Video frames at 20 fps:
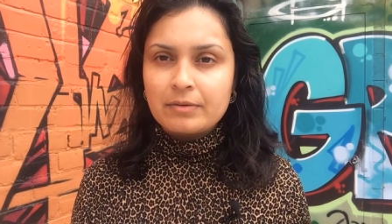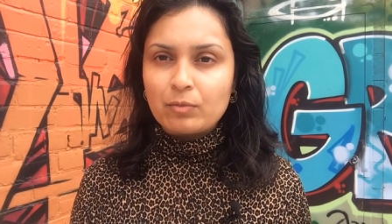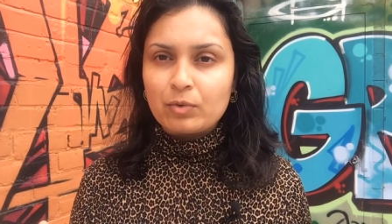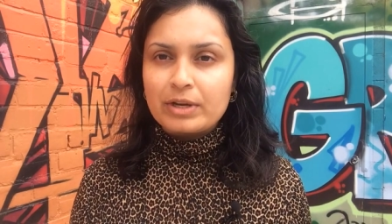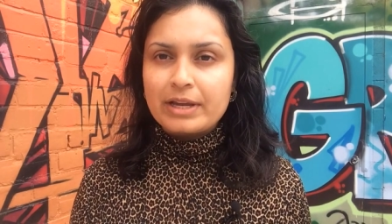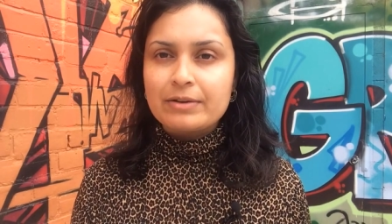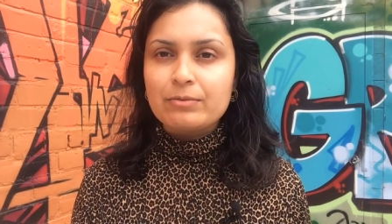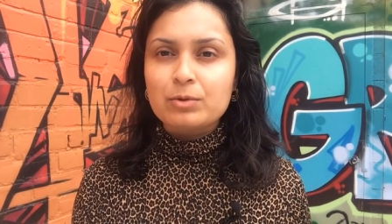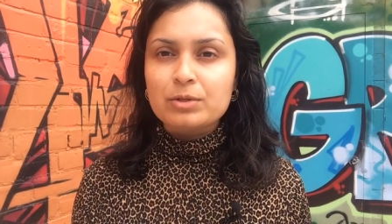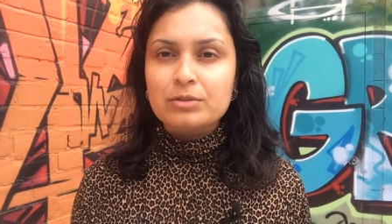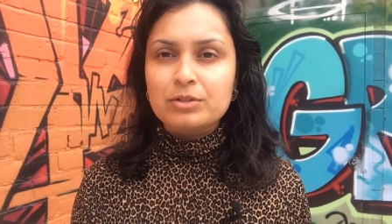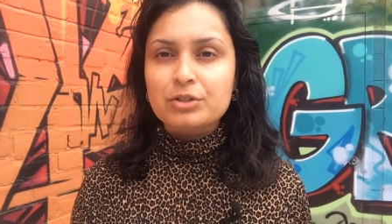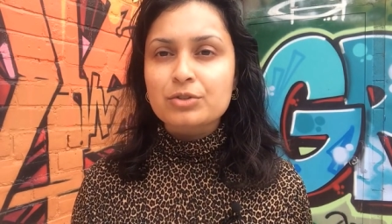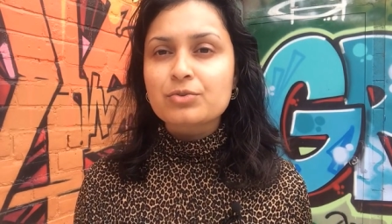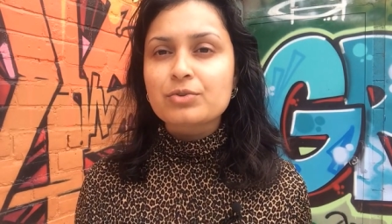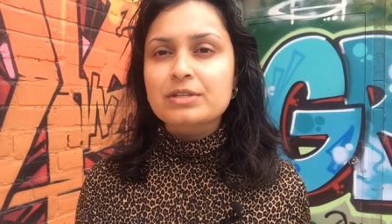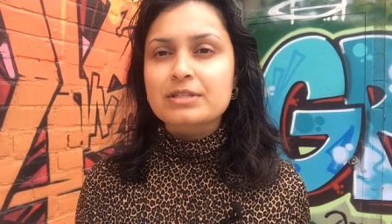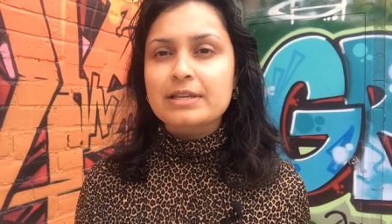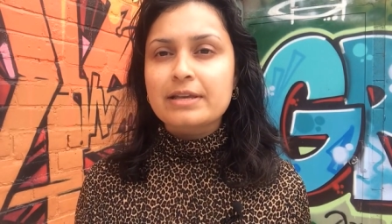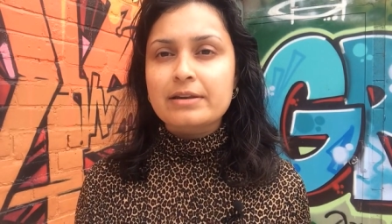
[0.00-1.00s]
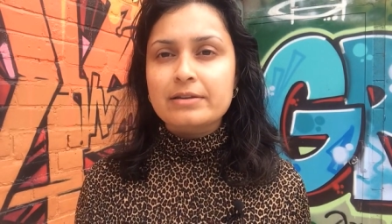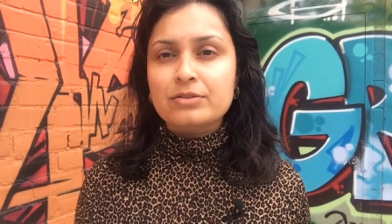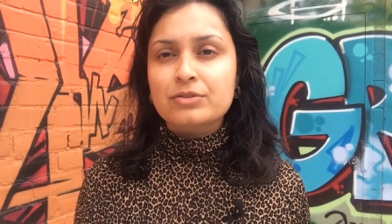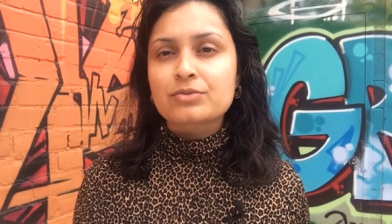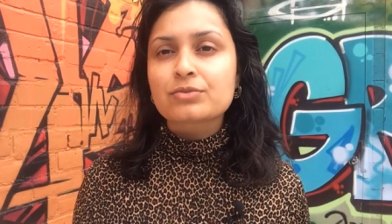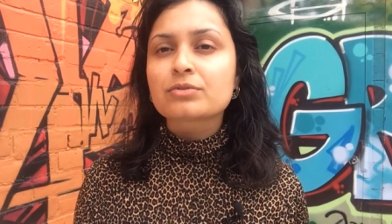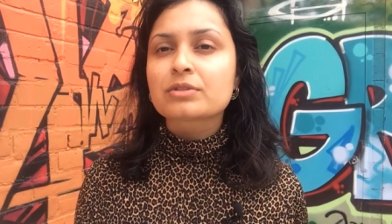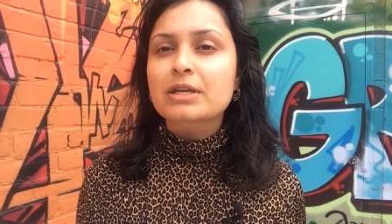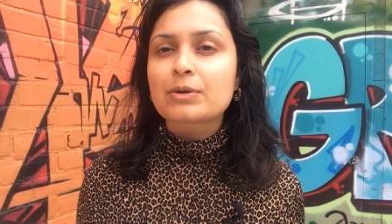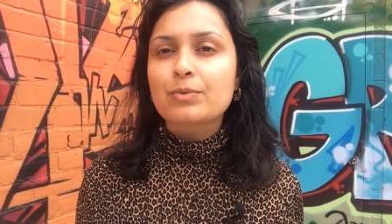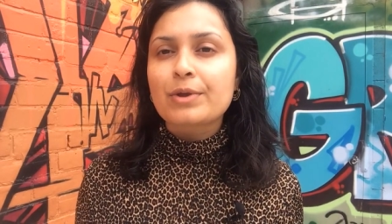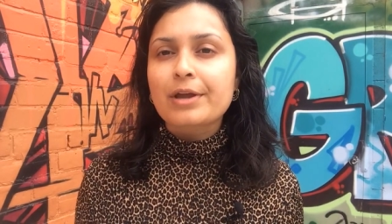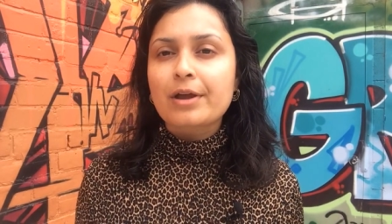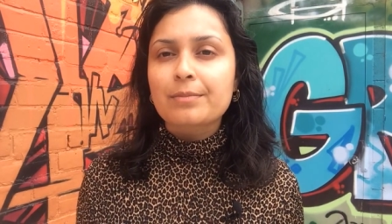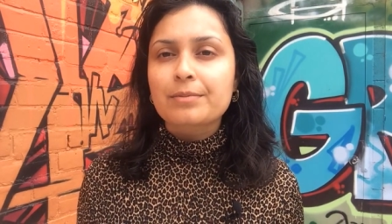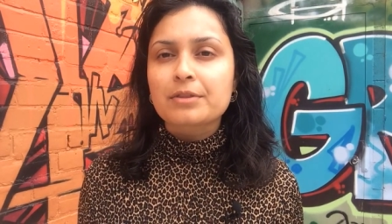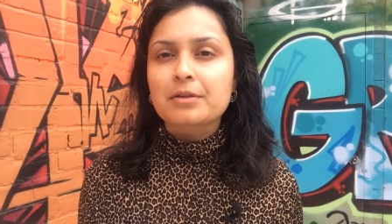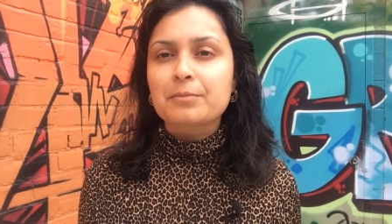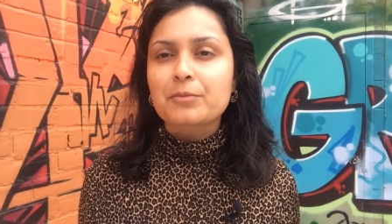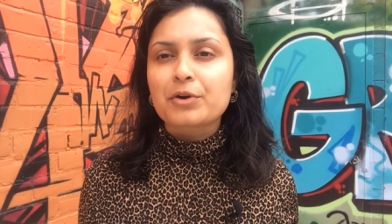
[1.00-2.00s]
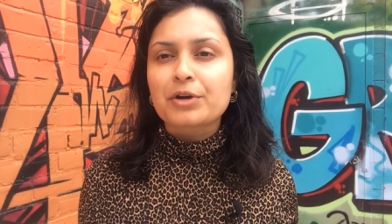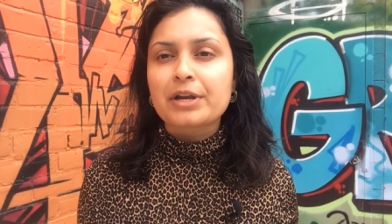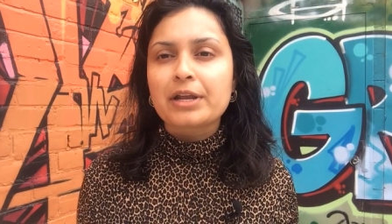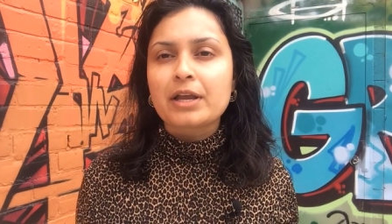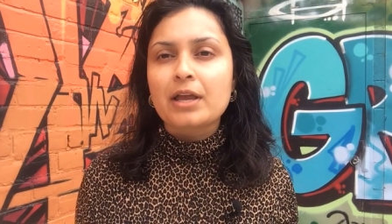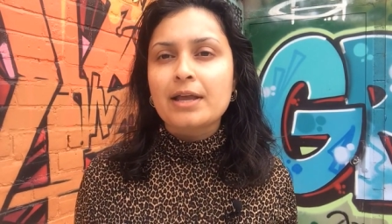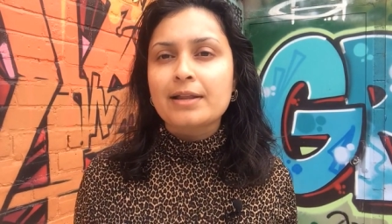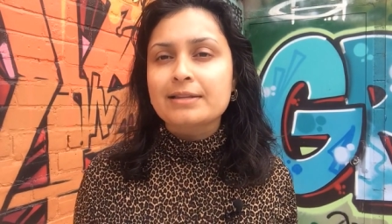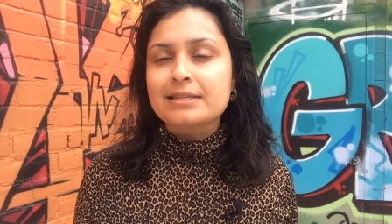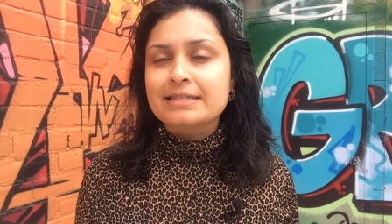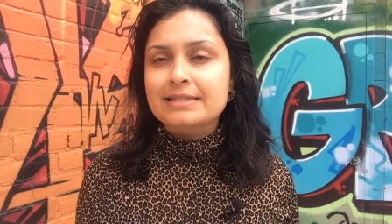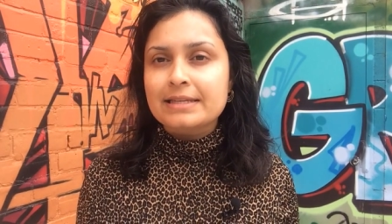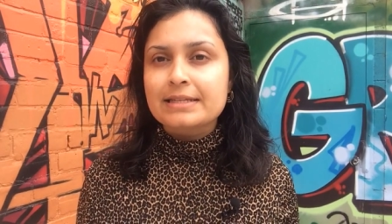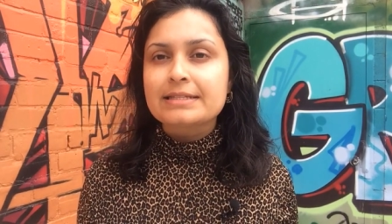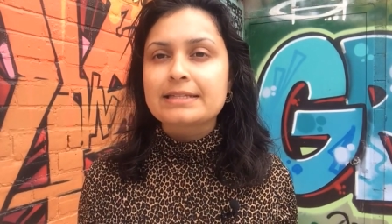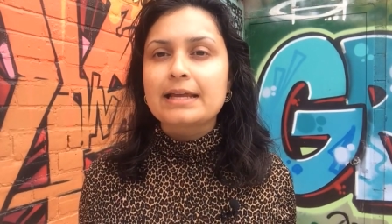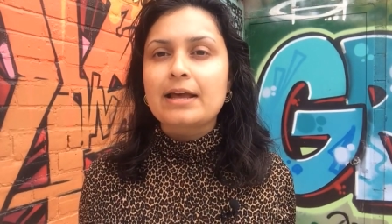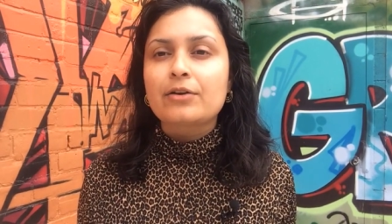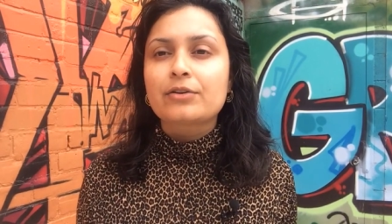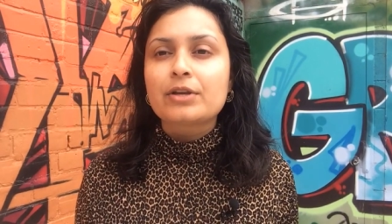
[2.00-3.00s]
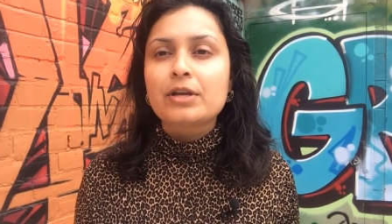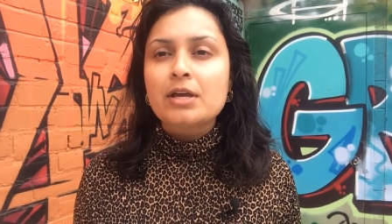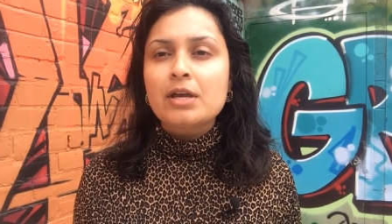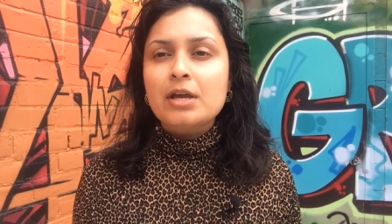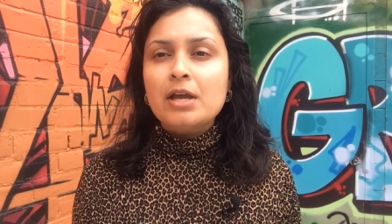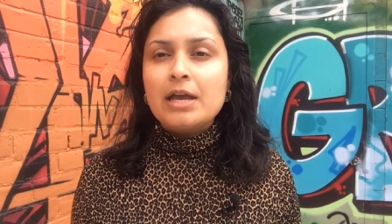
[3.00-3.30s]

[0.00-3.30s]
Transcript: And what I would do is that as soon as I wake up in the morning, I'd sit down,